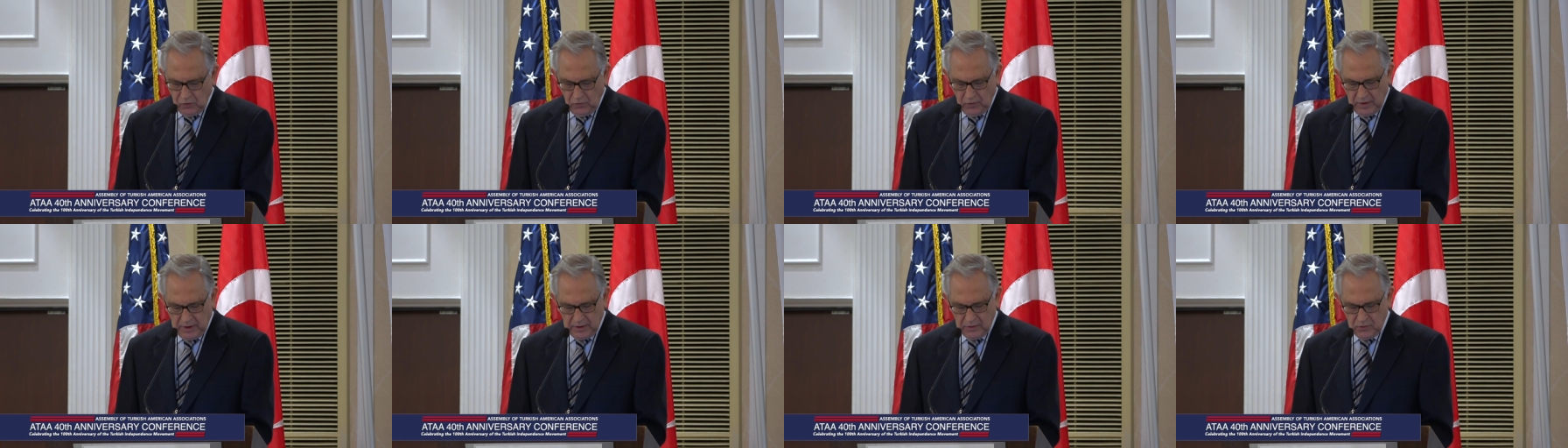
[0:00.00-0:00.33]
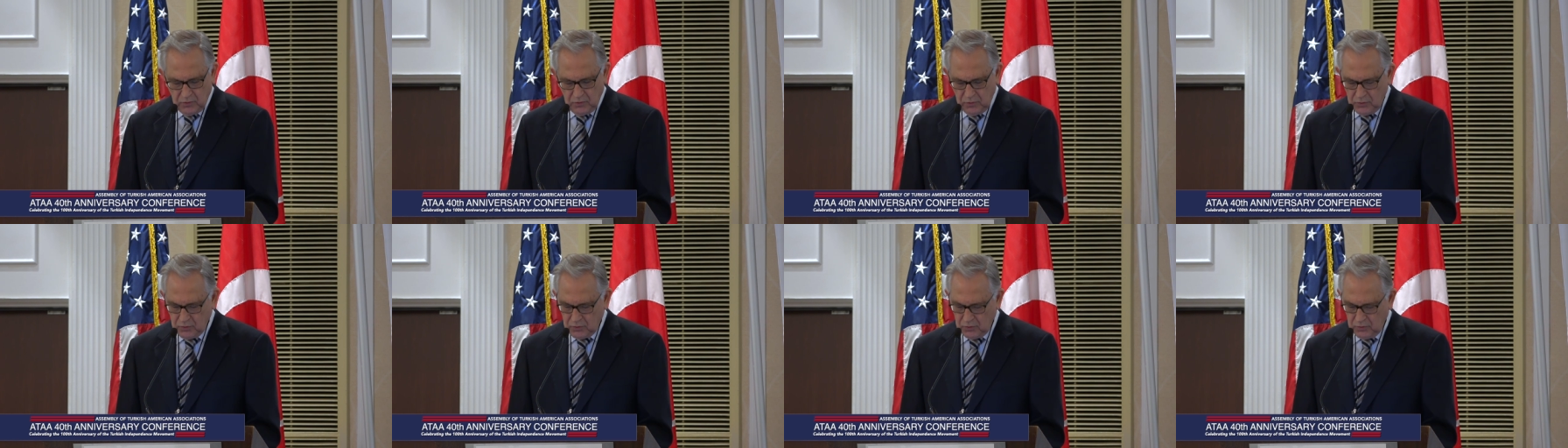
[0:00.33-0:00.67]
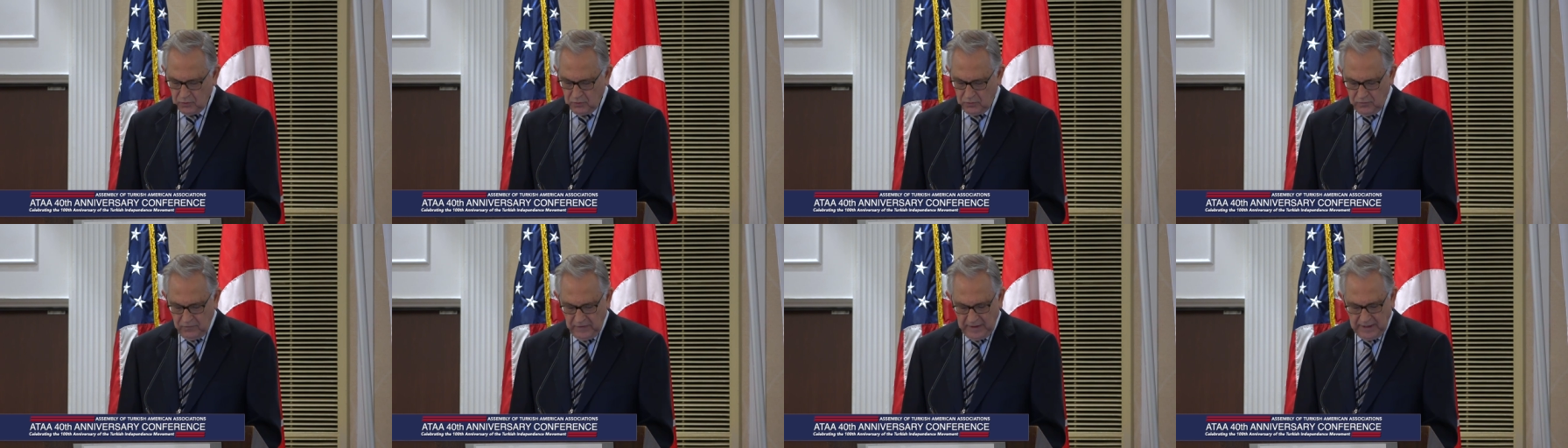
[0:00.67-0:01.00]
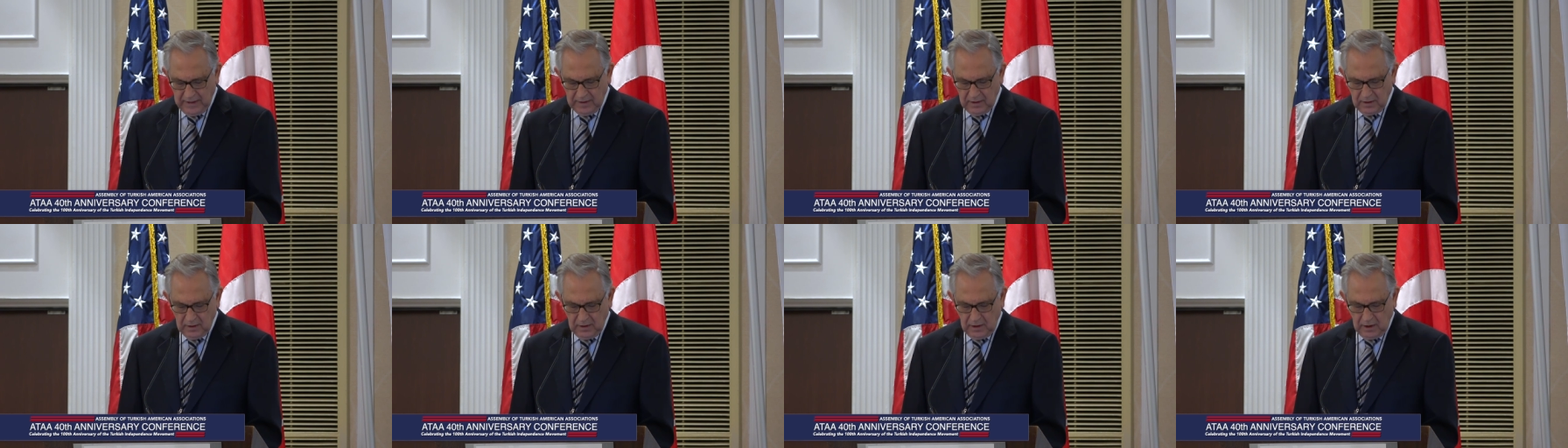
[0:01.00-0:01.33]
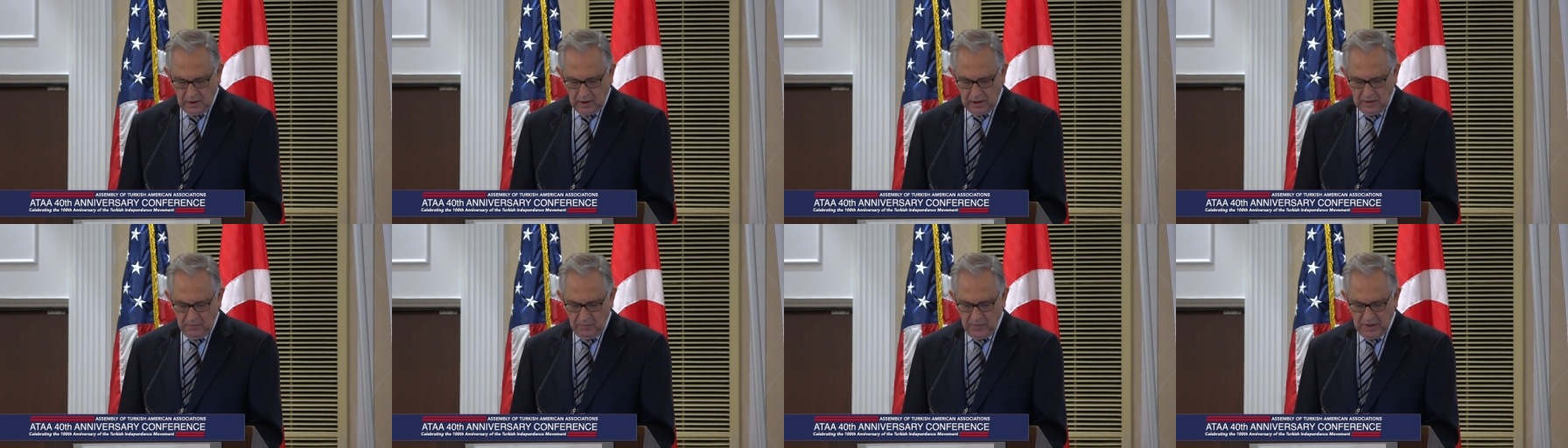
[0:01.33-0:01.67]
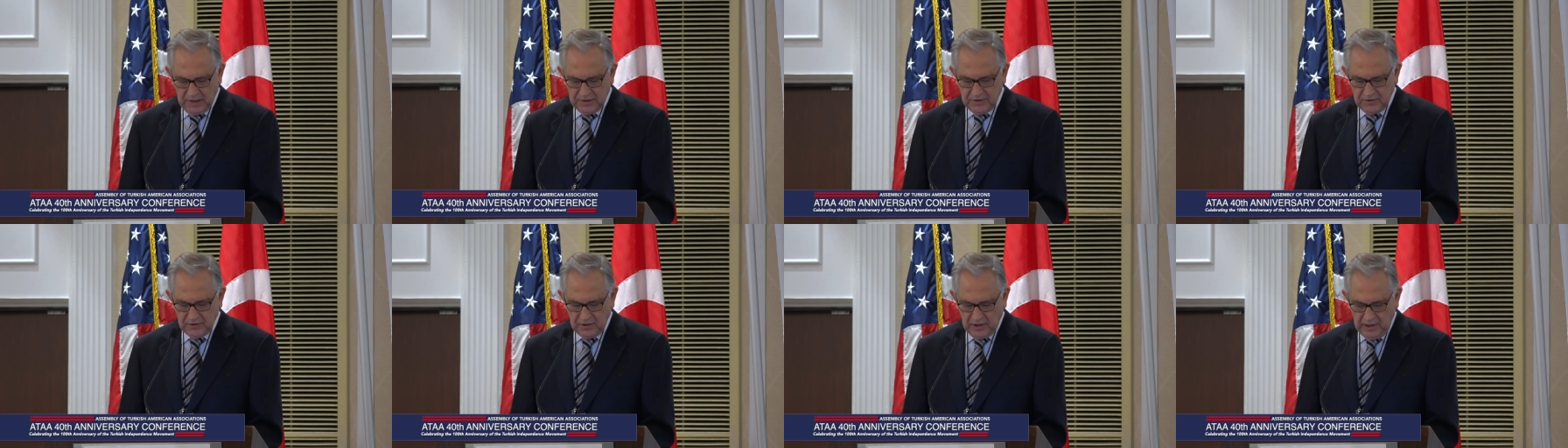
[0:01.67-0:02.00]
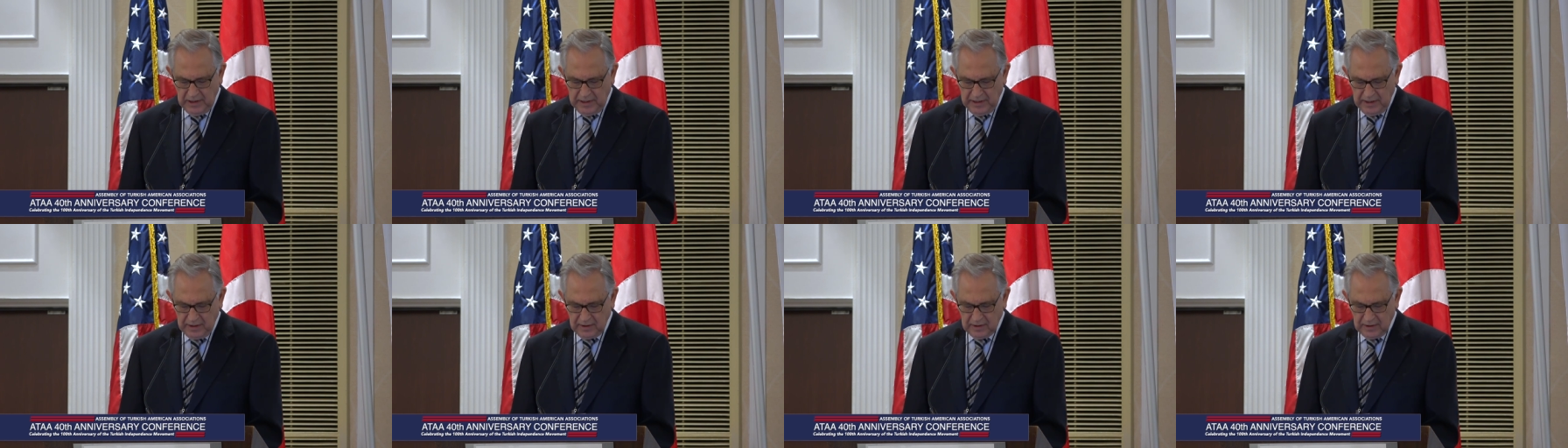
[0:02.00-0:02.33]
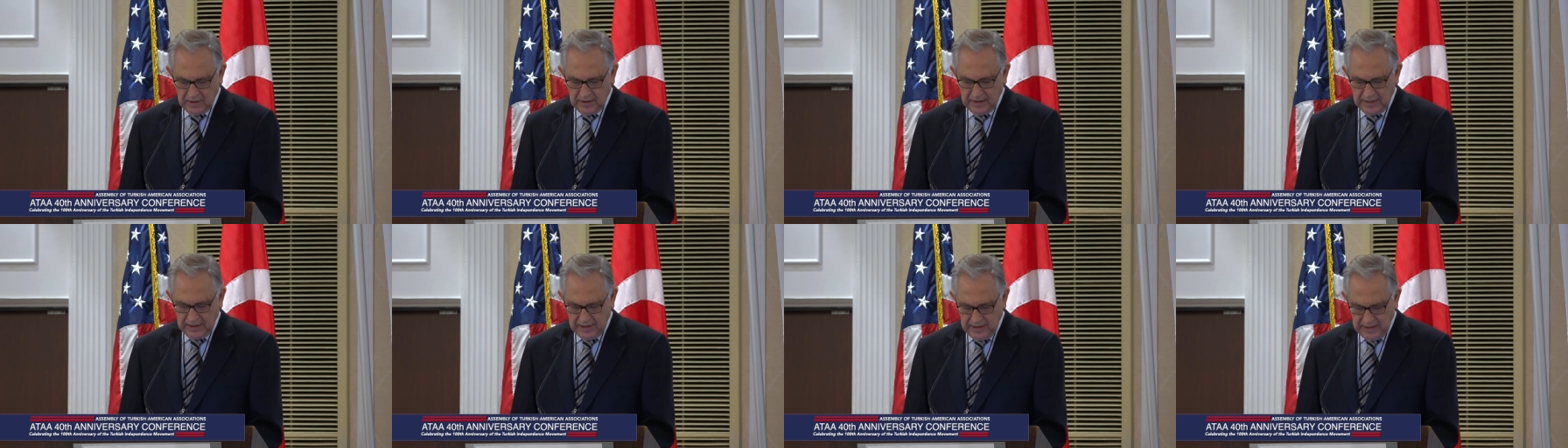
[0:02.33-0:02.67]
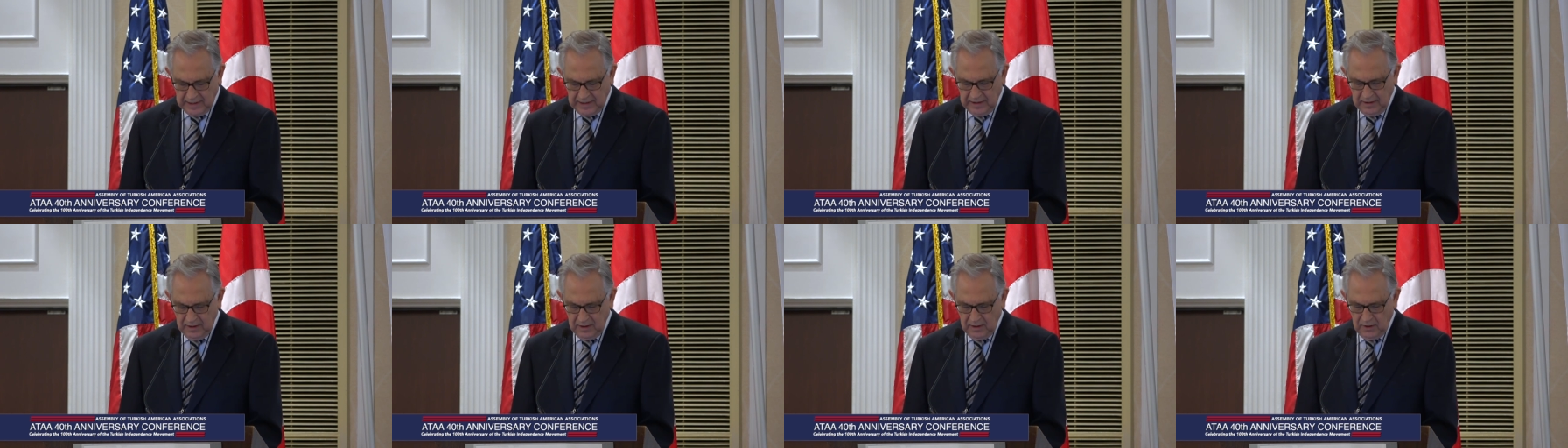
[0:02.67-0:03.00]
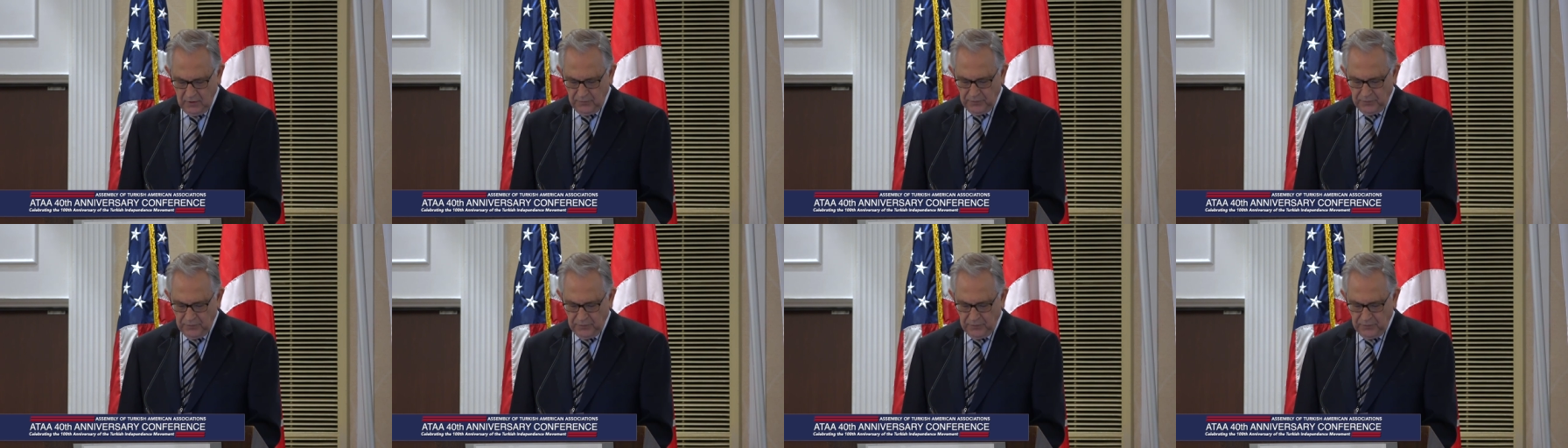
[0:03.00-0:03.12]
want to thank Ambassador Elekdağ again